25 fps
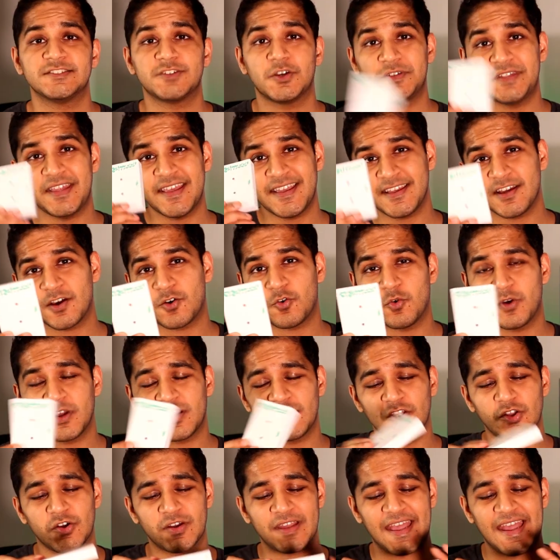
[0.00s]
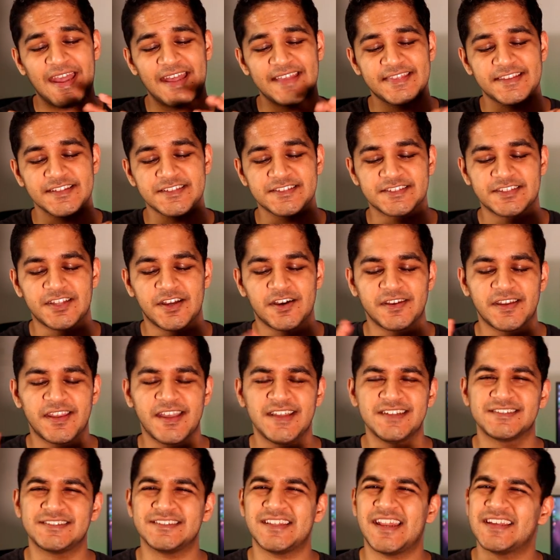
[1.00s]
So taking a quick look at this tuck
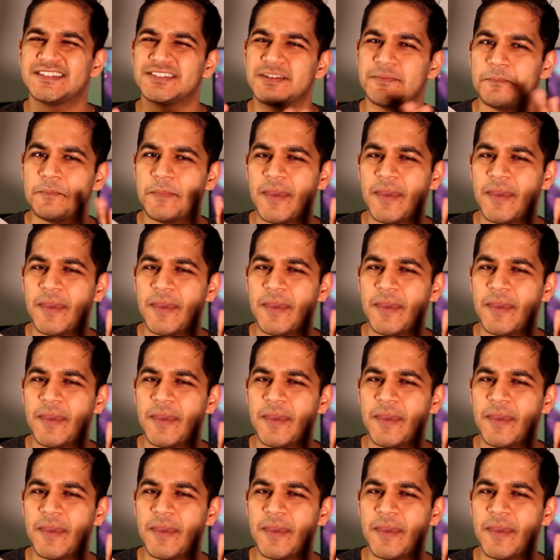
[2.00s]
case, it has a